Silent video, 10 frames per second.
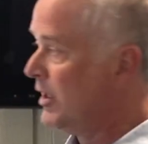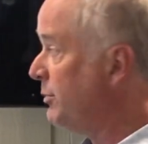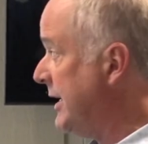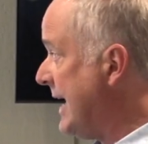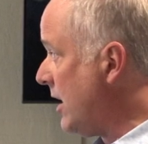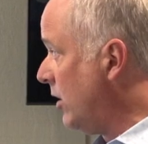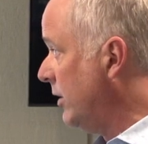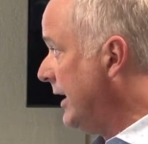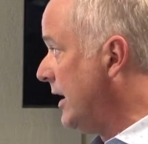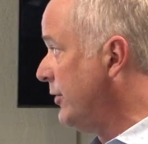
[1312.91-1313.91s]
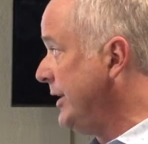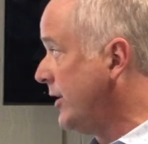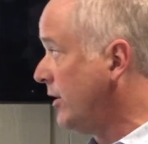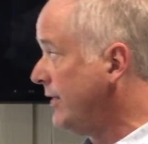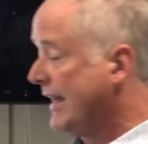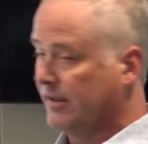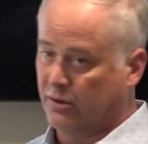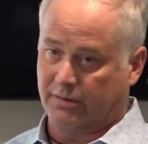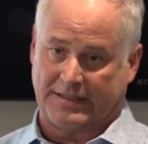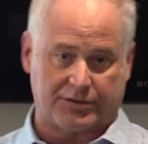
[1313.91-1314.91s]
But now, every year,
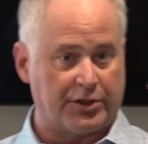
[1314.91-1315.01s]
that's